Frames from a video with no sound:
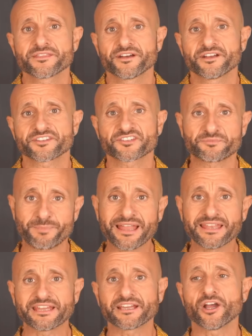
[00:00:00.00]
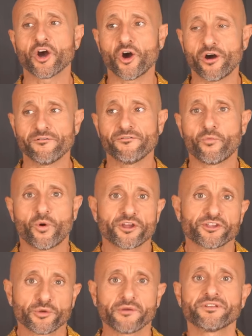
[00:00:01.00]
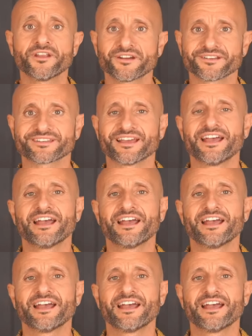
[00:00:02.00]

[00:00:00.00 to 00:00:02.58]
the spelling of what you have learned.